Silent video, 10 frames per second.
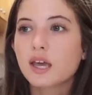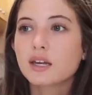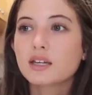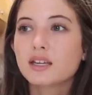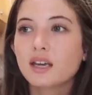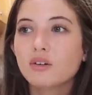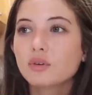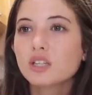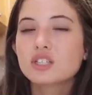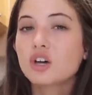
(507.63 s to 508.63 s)
and it can get
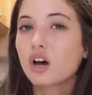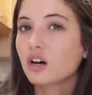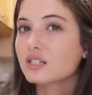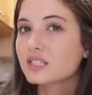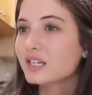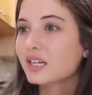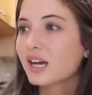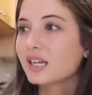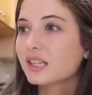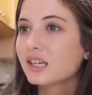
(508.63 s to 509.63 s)
really toxic,
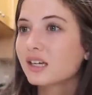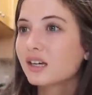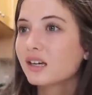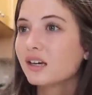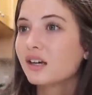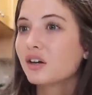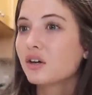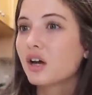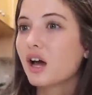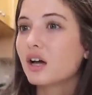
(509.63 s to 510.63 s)
I think,
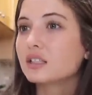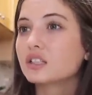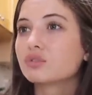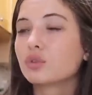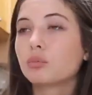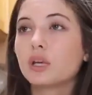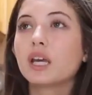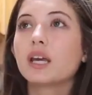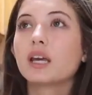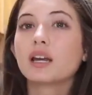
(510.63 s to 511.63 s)
at least for me.